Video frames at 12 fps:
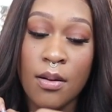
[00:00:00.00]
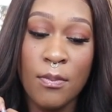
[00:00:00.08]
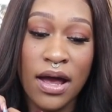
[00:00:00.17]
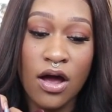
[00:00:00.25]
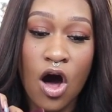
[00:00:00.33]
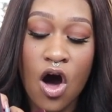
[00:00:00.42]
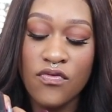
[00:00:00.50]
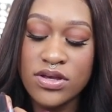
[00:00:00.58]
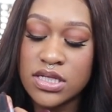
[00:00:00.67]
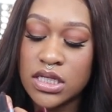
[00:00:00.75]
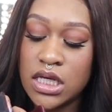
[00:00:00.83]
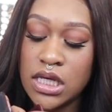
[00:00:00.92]
my
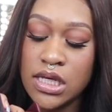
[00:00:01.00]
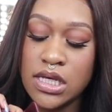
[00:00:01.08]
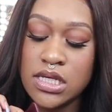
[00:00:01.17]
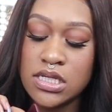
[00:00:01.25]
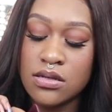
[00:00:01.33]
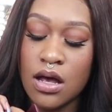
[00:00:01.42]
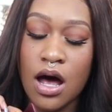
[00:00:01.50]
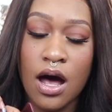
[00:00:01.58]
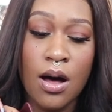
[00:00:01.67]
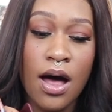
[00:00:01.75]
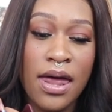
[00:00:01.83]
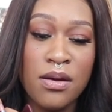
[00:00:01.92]
office keys,
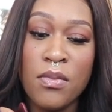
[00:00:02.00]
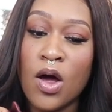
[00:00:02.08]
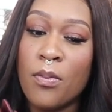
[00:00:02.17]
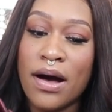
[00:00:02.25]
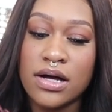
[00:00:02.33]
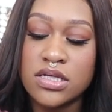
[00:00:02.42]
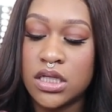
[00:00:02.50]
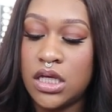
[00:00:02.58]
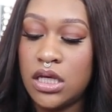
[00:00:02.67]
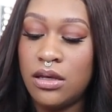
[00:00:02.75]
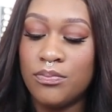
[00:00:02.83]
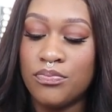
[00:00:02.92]
and mailbox
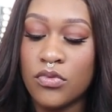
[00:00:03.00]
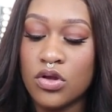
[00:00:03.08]
key.